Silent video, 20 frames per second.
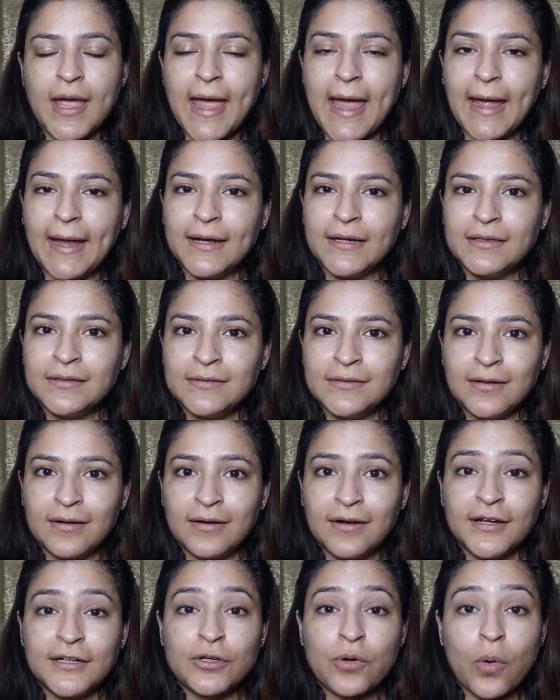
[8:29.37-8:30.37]
And
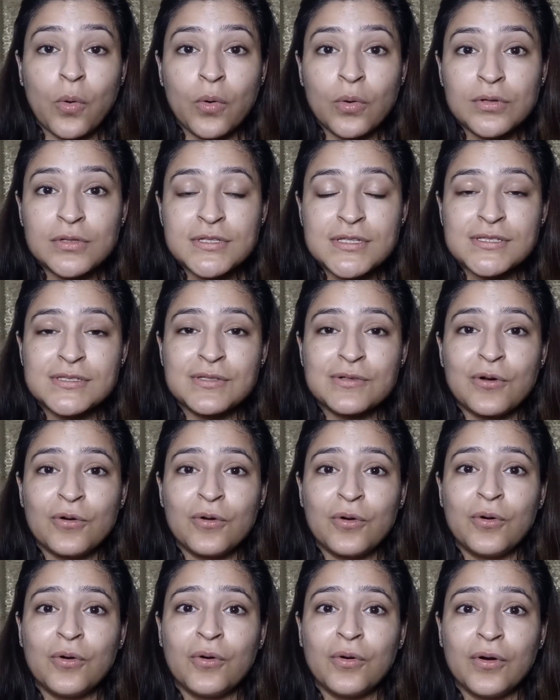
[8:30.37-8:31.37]
it
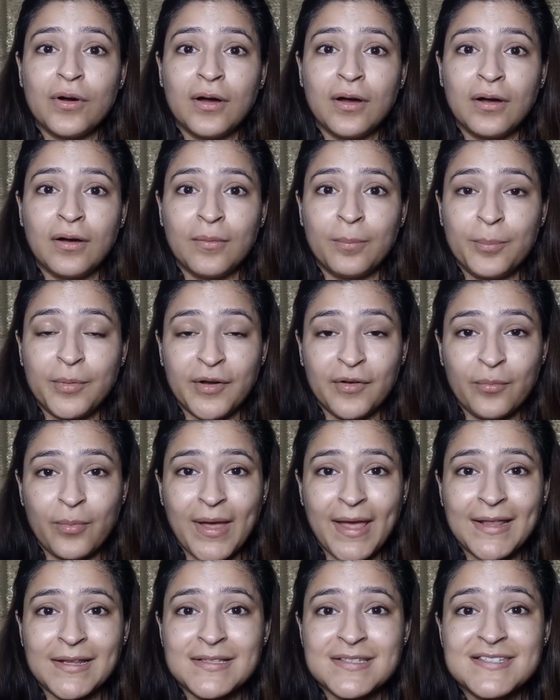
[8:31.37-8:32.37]
also
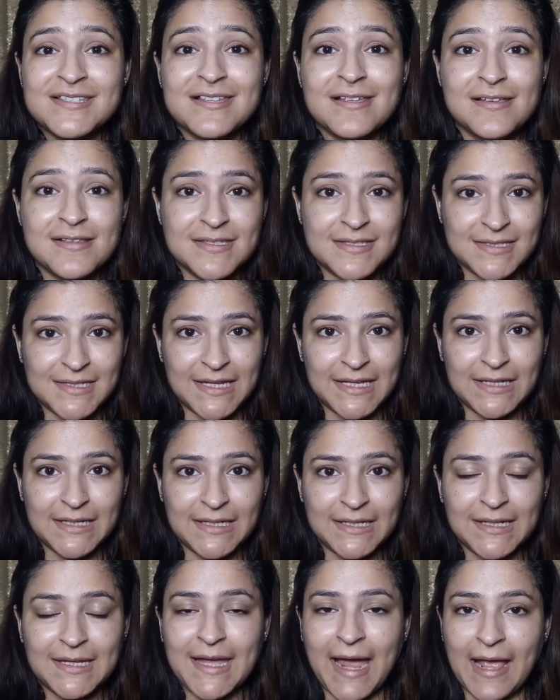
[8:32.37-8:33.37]
prevents
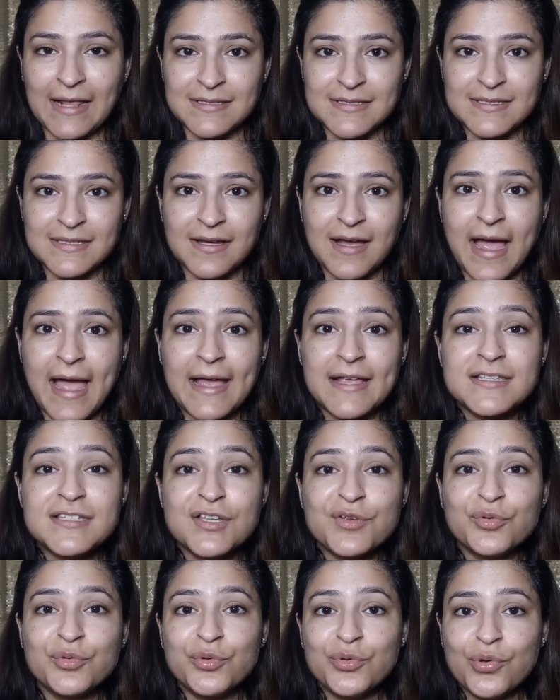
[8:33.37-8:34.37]
skin cancer. As
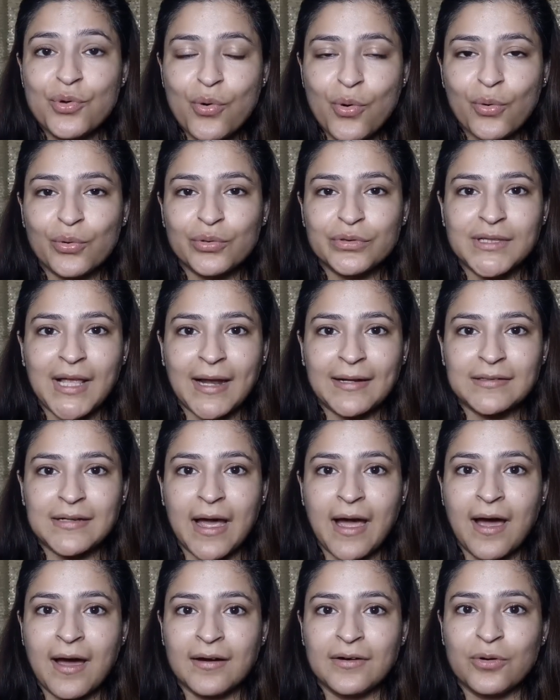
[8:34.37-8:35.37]
you know
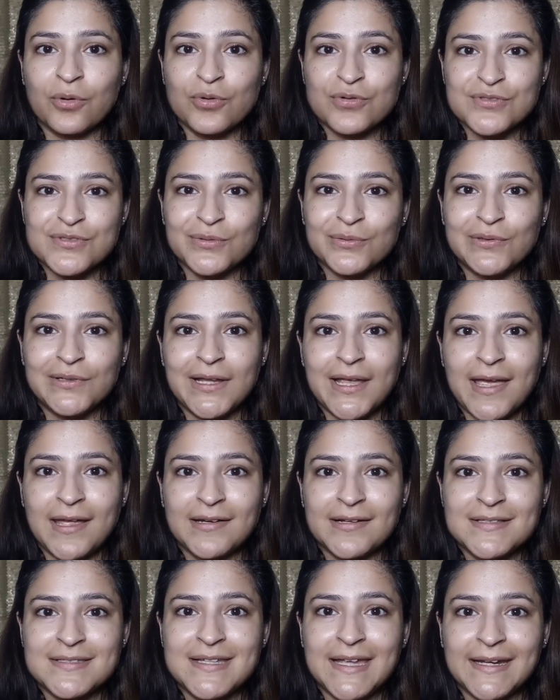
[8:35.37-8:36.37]
that our ozone
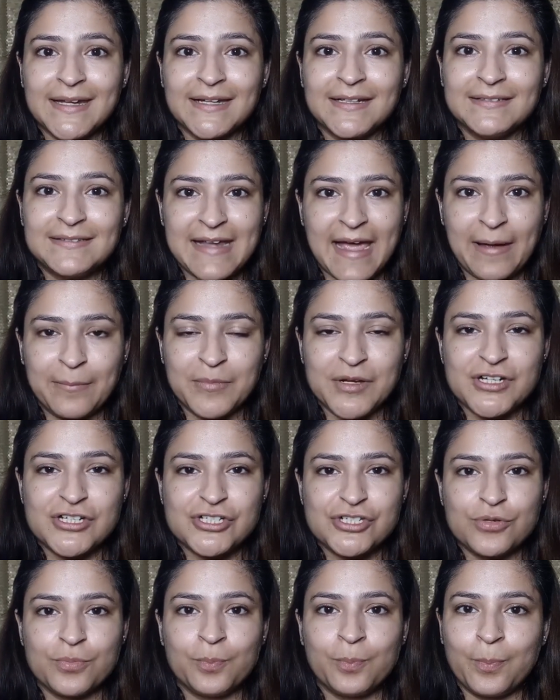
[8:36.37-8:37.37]
layer is getting
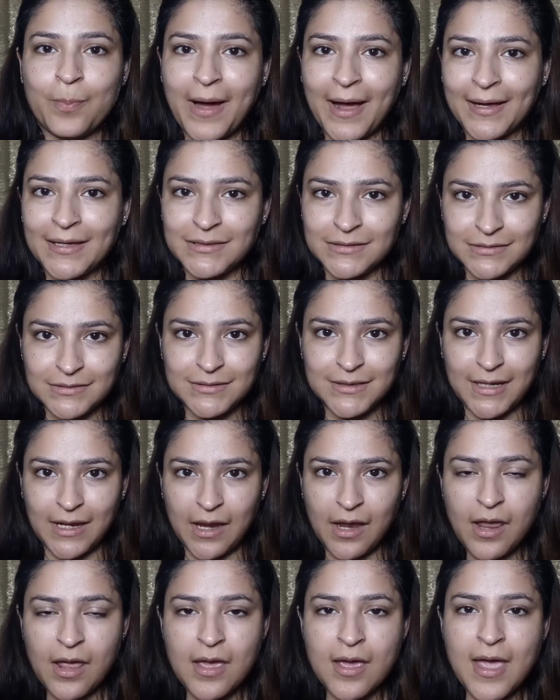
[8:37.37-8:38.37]
damaged by the
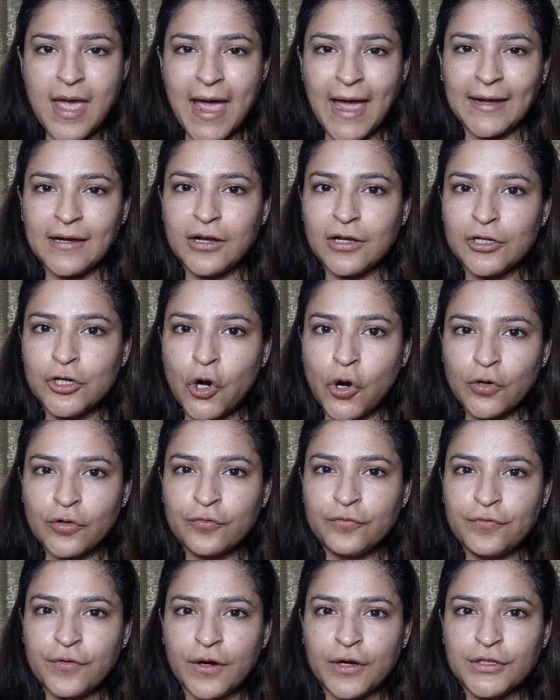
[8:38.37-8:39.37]
day, and a lot
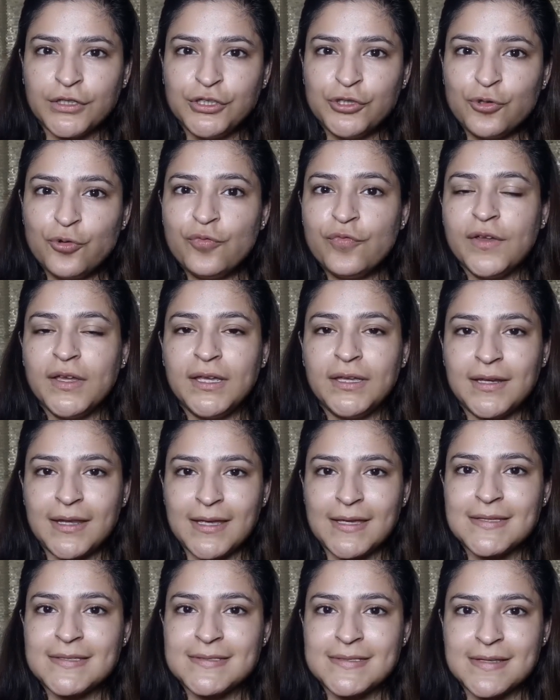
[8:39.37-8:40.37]
of UV
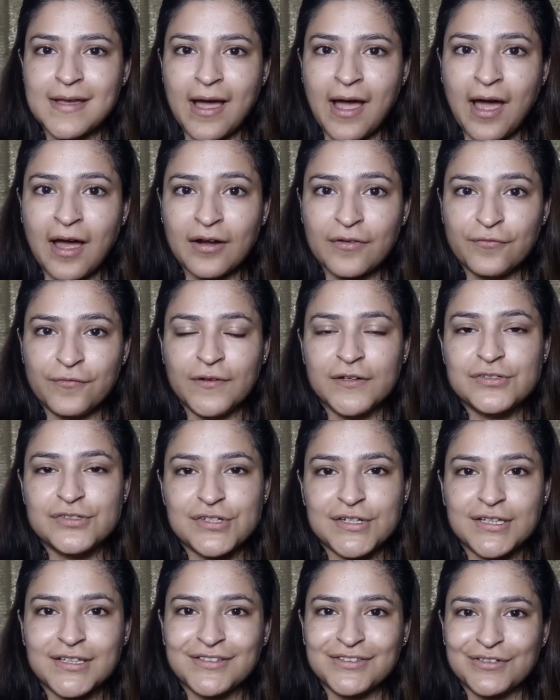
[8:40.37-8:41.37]
rays are
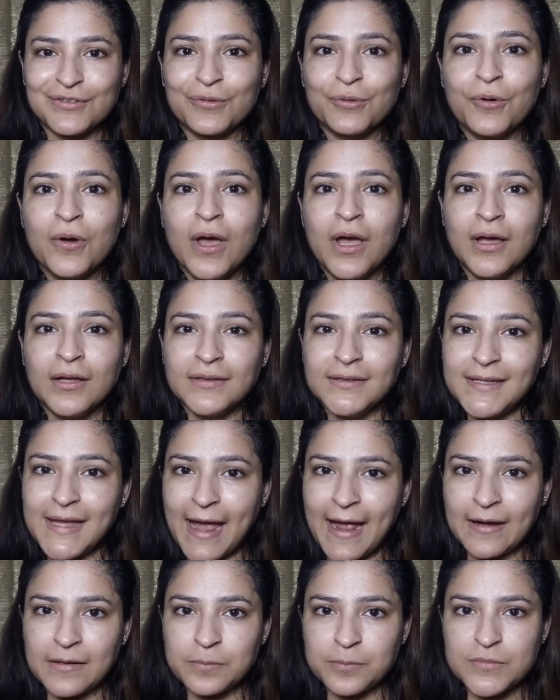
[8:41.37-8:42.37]
filtering through
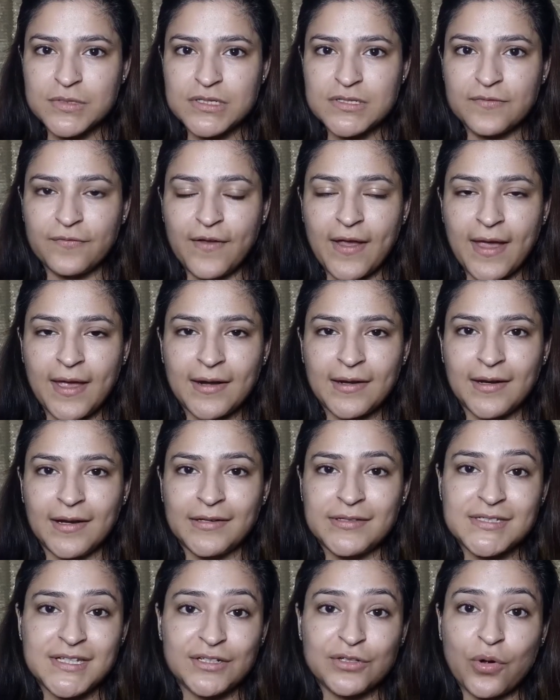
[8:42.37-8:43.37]
the atmosphere.
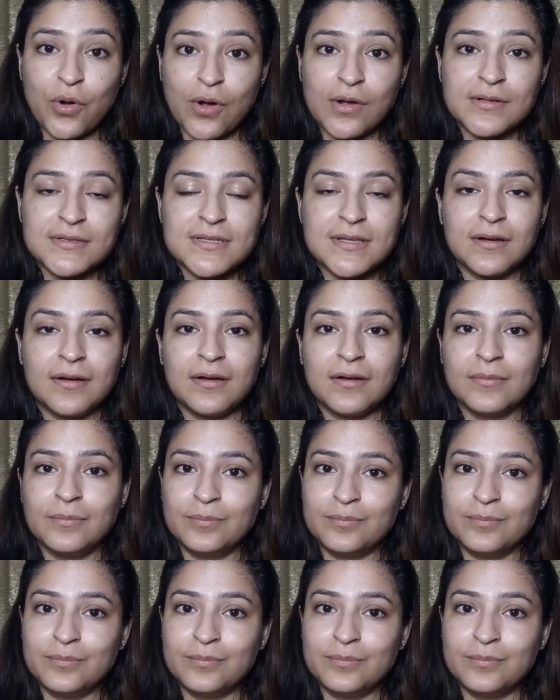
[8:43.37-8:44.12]
It can cause